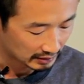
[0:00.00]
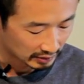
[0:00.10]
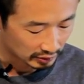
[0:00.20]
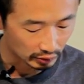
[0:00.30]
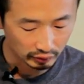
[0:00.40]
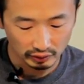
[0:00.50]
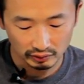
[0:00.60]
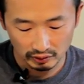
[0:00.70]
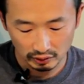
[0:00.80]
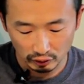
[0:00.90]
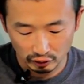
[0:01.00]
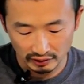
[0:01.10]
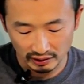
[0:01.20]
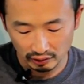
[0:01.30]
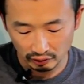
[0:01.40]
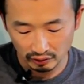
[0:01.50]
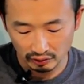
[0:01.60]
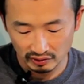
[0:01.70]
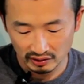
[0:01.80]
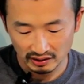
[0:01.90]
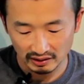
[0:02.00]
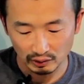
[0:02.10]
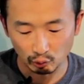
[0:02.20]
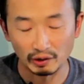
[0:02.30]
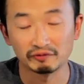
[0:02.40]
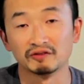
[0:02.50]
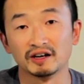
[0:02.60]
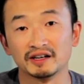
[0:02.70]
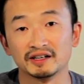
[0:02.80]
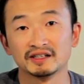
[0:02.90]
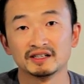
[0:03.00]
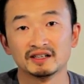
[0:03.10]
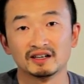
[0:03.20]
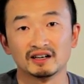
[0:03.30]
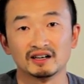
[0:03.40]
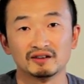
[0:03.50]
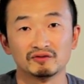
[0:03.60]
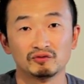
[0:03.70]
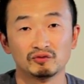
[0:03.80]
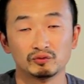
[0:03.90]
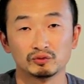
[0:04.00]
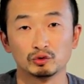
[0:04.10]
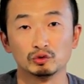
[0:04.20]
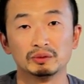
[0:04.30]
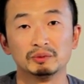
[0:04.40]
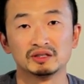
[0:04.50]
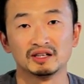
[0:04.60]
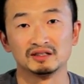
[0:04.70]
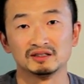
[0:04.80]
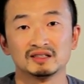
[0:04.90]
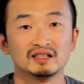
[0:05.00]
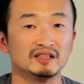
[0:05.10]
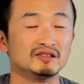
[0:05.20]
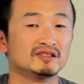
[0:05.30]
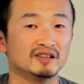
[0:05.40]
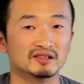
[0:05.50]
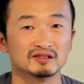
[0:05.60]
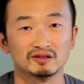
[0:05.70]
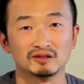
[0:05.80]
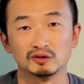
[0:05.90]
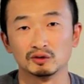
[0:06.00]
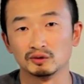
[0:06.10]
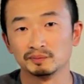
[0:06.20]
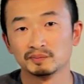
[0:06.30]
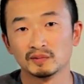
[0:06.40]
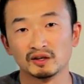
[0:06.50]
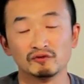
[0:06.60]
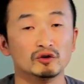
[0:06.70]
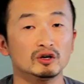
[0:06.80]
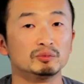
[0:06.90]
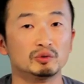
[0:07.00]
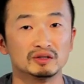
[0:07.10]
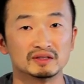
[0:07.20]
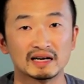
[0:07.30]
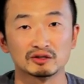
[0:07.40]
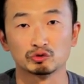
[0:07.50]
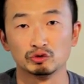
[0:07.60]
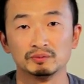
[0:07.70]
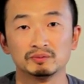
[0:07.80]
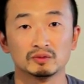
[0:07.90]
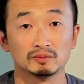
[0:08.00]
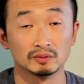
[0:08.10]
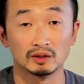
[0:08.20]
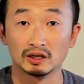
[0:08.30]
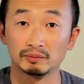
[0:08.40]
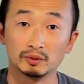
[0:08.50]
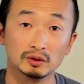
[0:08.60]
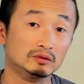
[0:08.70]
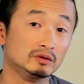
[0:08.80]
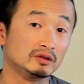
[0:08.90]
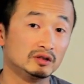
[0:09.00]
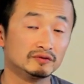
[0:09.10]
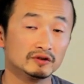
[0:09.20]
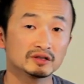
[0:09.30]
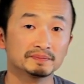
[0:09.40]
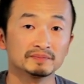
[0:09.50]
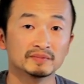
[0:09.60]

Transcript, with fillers: So you, usually you'll use a wet fly uh, to imitate insects or invertebrates that swim uh, below the surface,